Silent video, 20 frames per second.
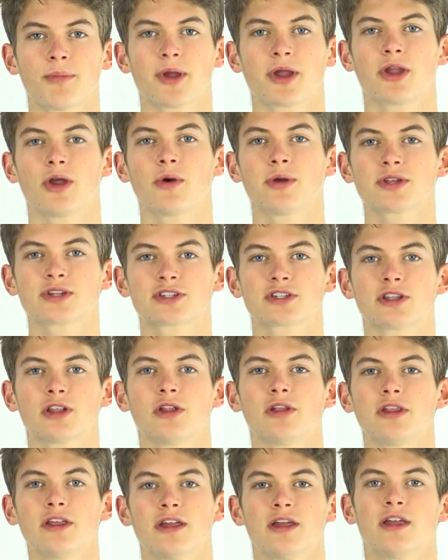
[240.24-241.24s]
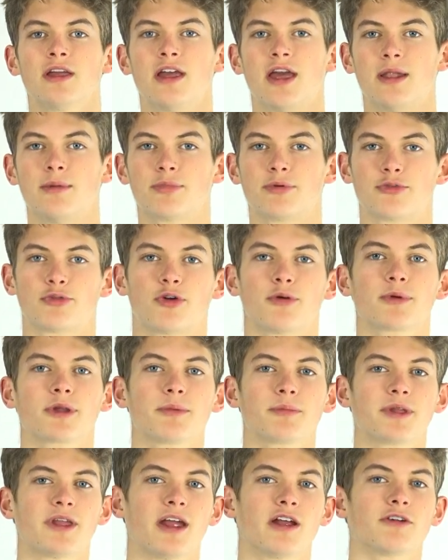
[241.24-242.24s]
by going slowly and performing
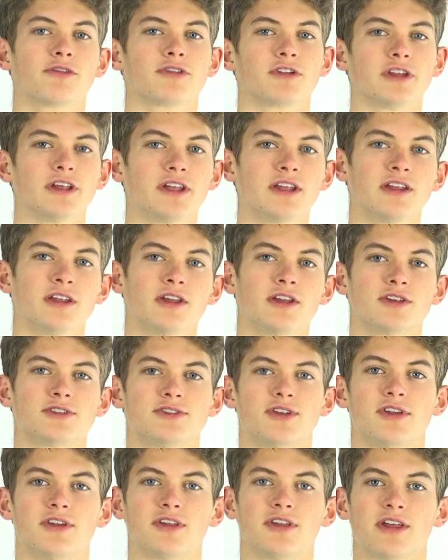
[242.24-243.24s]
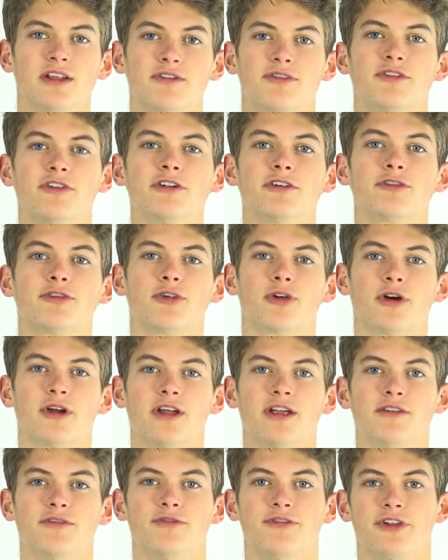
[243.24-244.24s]
them carefully so you can get a feel for
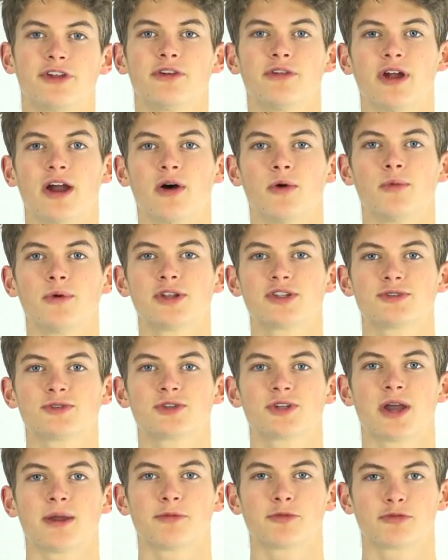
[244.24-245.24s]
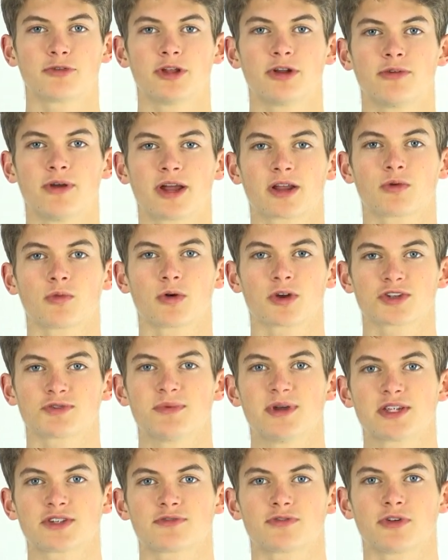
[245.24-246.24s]
it and figure out which type of redirect works
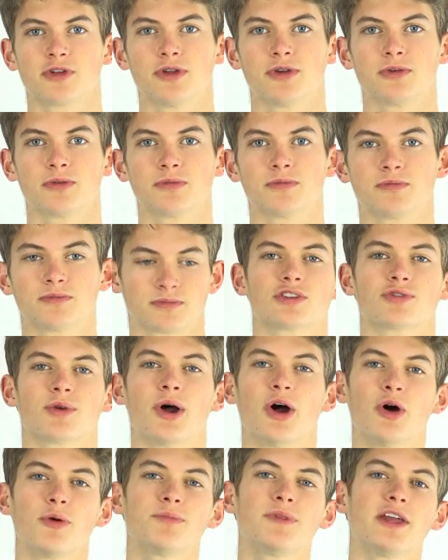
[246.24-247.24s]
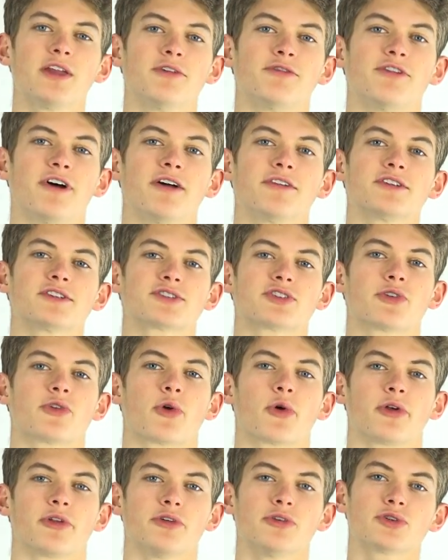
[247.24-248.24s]
best for you. So I hope that you found this
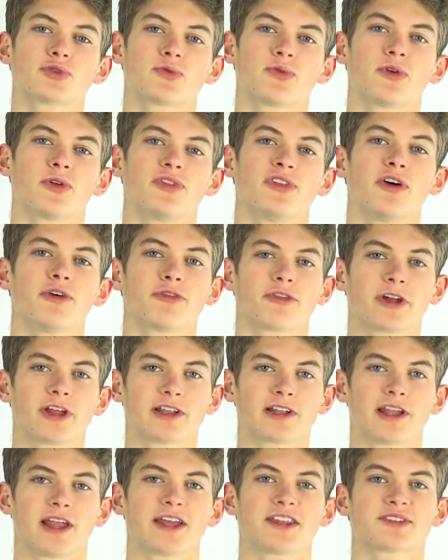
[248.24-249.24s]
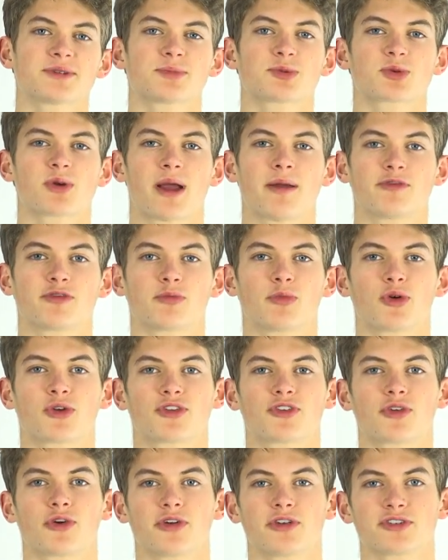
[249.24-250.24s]
tutorial useful. Don't forget to like and subscribe for more
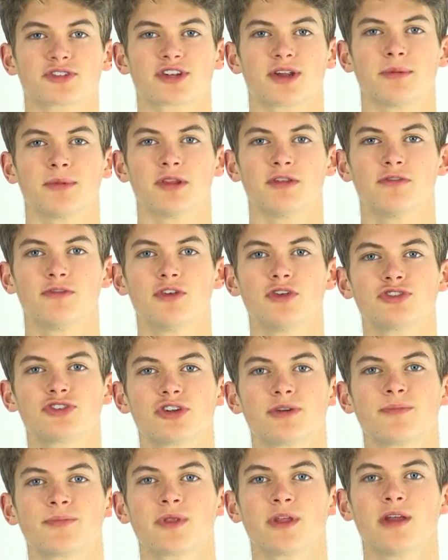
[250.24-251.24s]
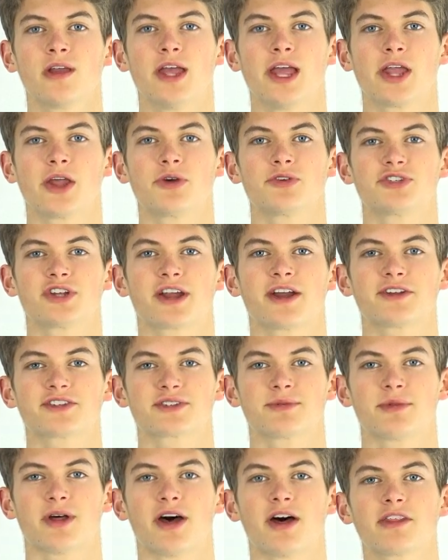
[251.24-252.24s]
tutorials coming in the future, and go check out
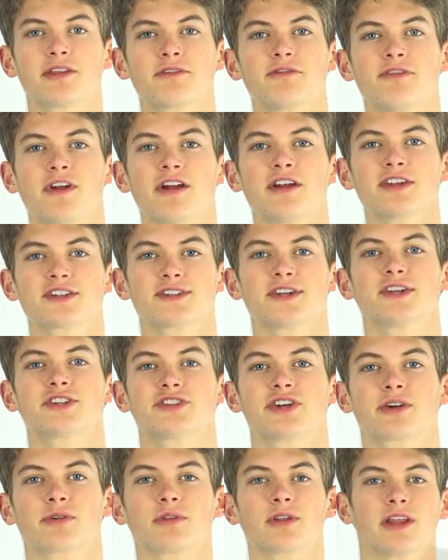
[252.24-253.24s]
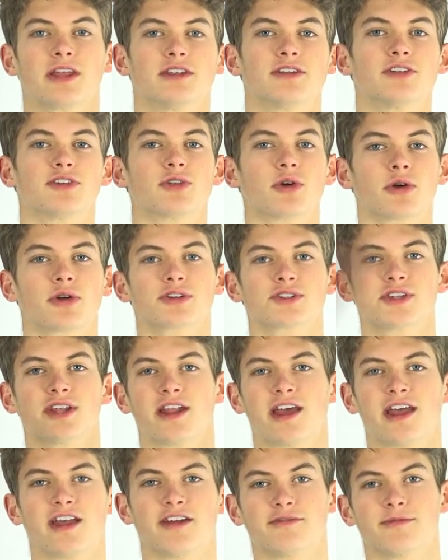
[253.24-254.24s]
some other various nunchuck related tutorials that
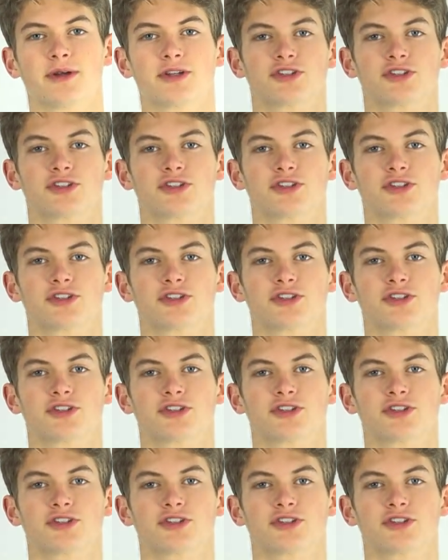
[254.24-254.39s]
I have on my